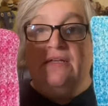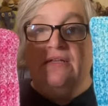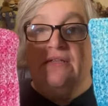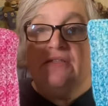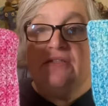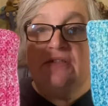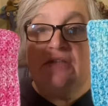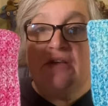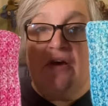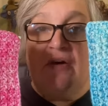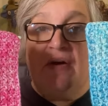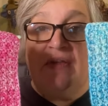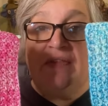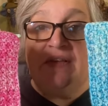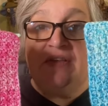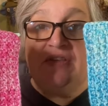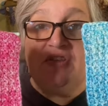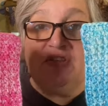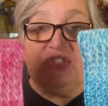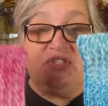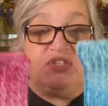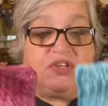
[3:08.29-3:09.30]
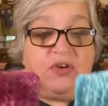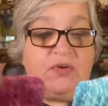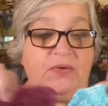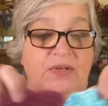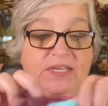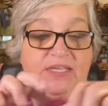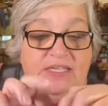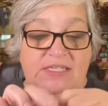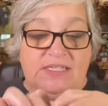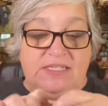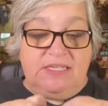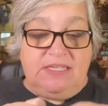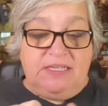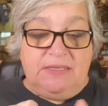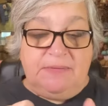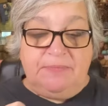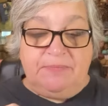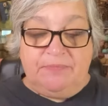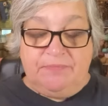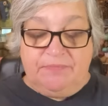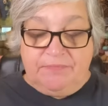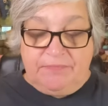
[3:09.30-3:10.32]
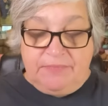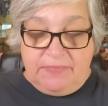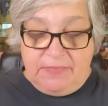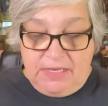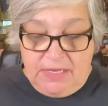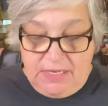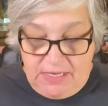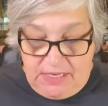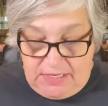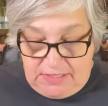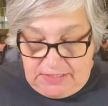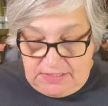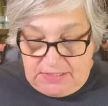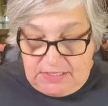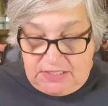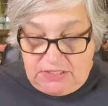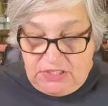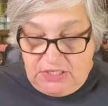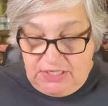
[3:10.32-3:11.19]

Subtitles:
So, and this is so easy, such